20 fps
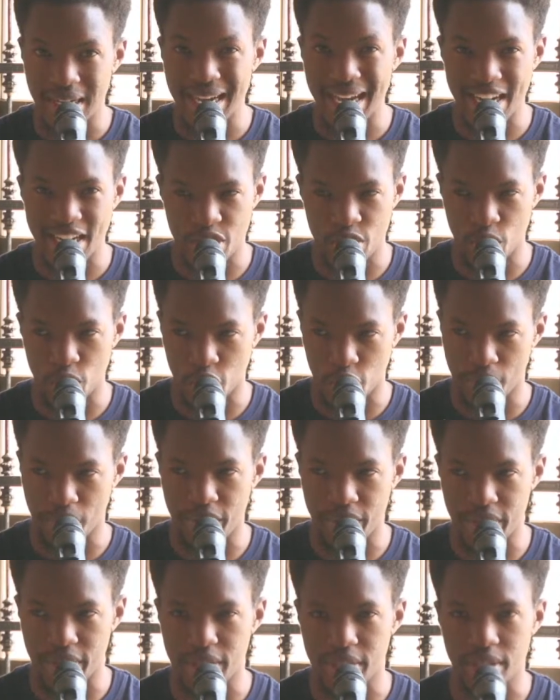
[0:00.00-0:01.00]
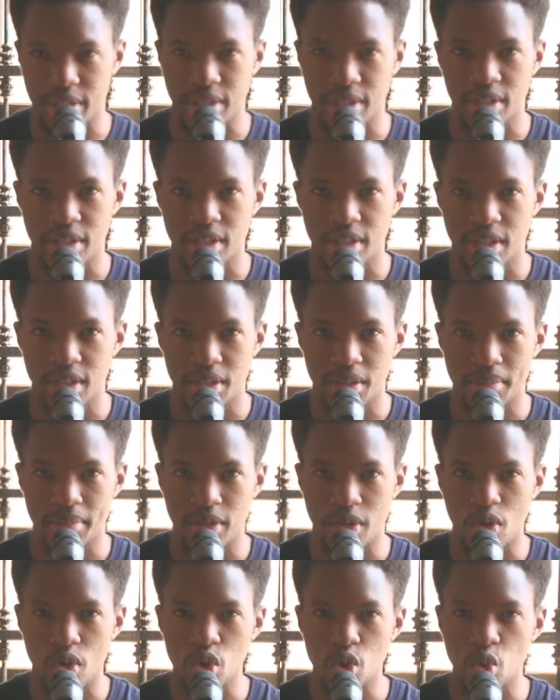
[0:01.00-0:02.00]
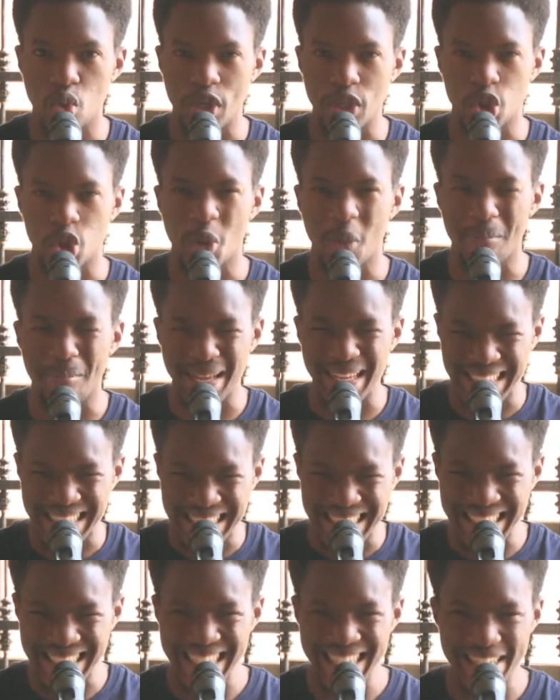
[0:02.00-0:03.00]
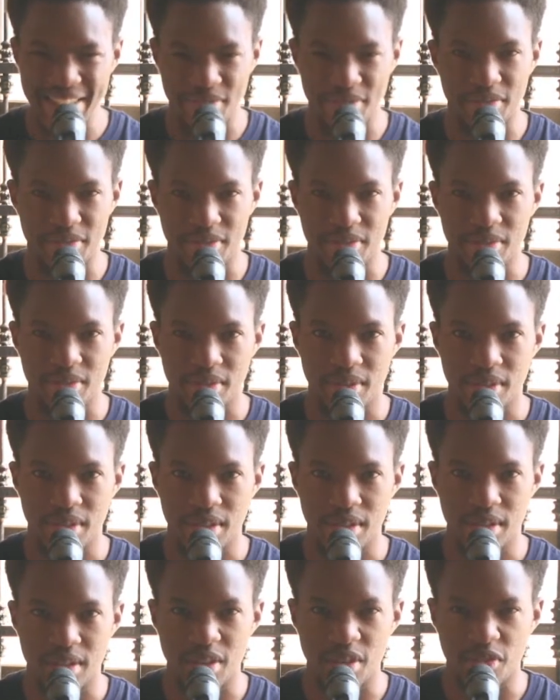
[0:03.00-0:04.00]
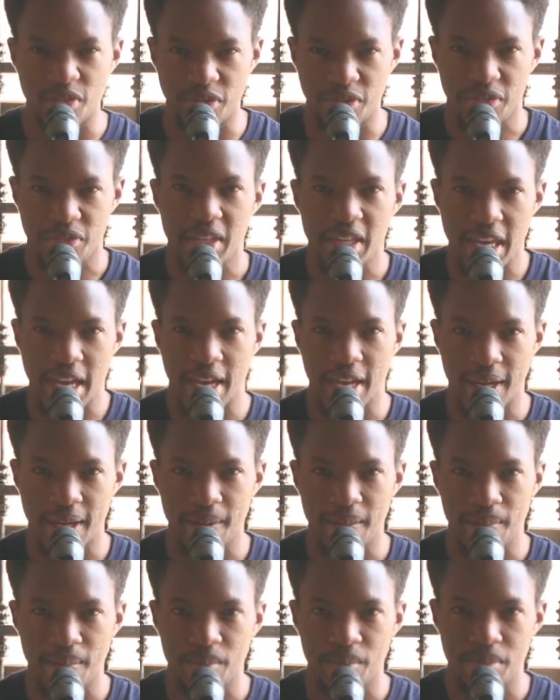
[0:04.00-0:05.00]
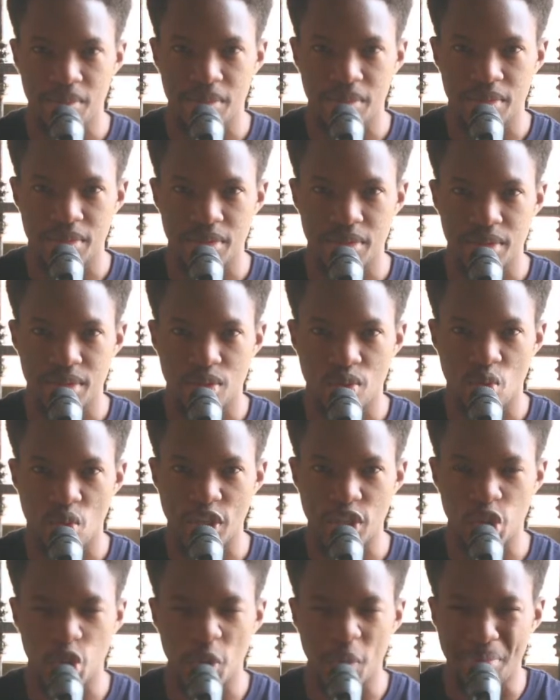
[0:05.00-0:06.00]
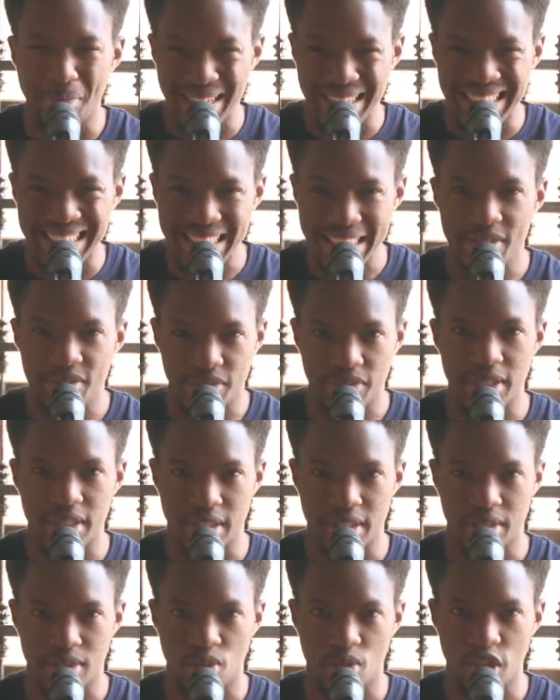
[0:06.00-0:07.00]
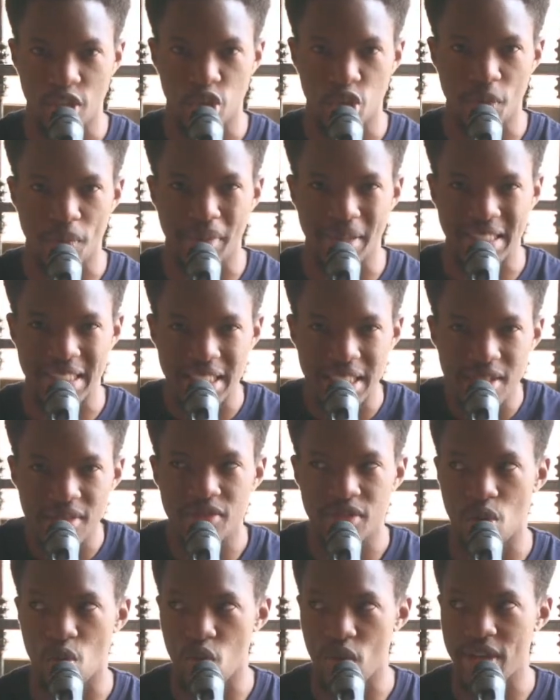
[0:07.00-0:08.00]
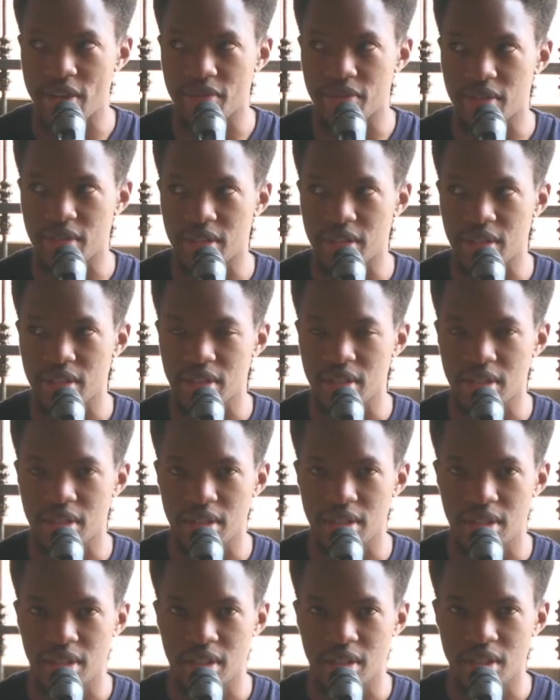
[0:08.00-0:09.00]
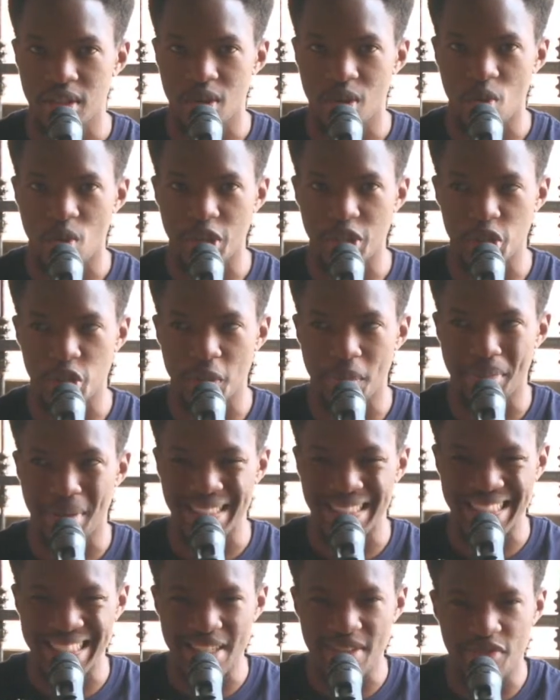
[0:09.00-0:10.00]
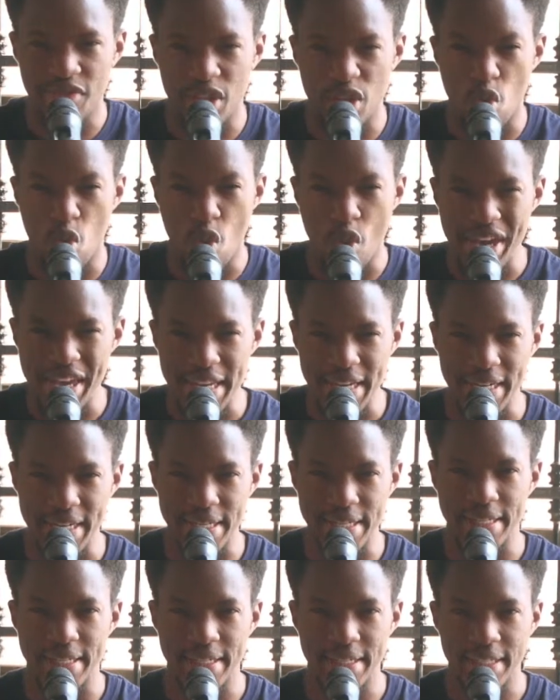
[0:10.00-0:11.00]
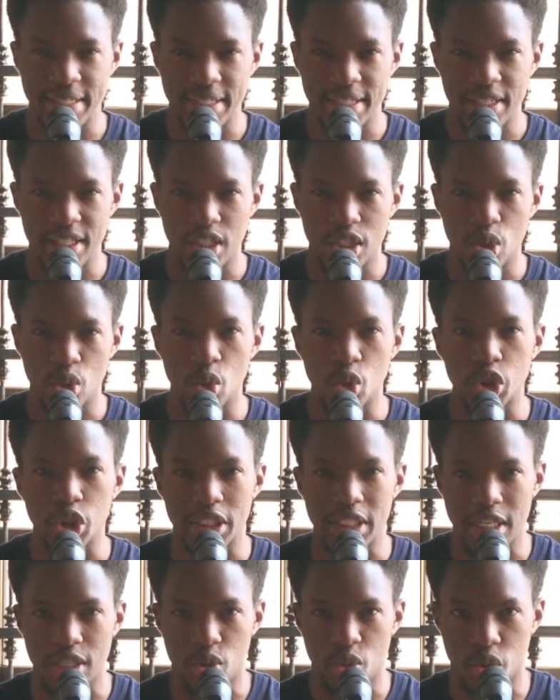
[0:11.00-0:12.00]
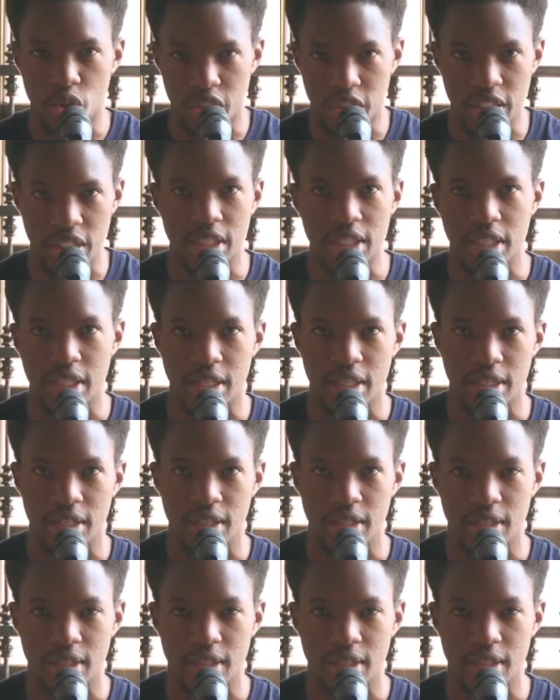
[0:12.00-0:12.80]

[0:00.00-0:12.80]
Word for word: Guard your spirit. Because once you perceive the fear, once you perceive it, once you perceive the waves, once you perceive the wind, you will start to sink.